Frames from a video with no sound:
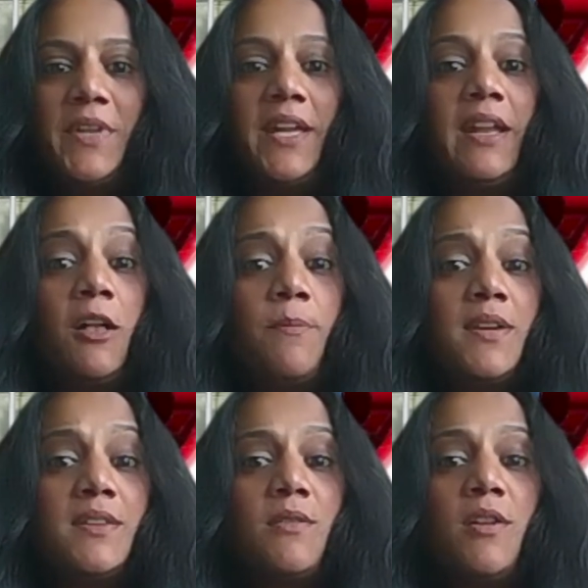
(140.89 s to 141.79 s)
and helping
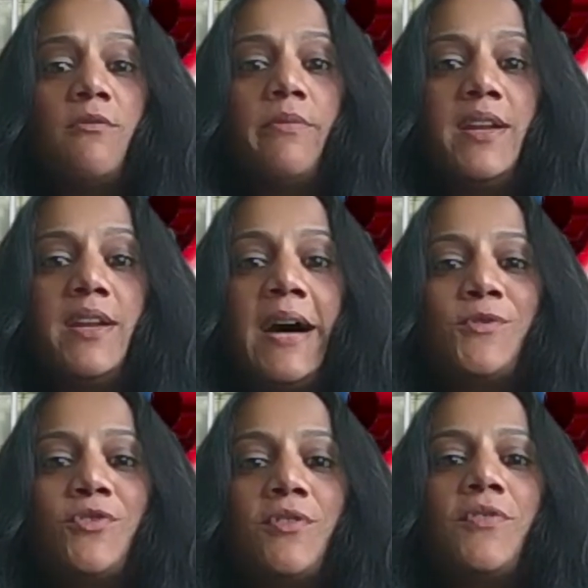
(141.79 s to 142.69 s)
us all
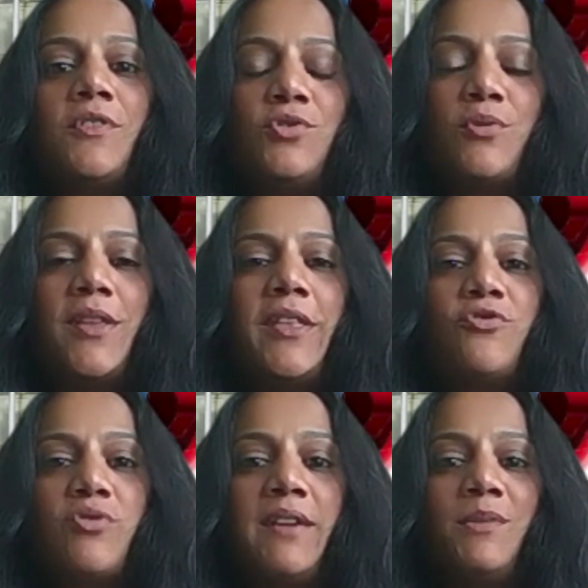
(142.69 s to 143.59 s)
recapture the joy that
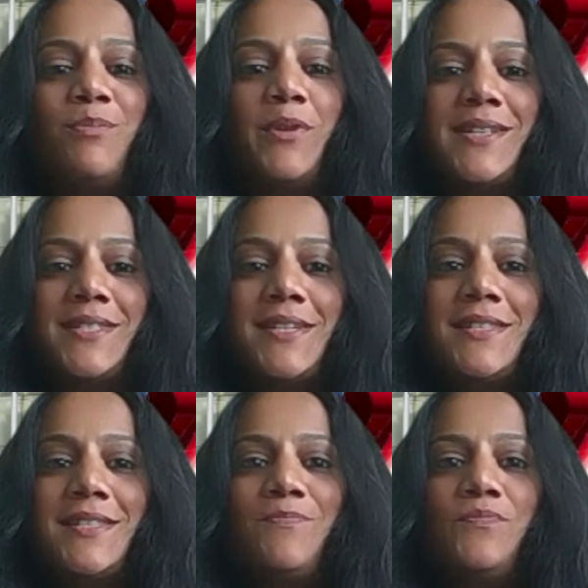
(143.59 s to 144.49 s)
travel brings us.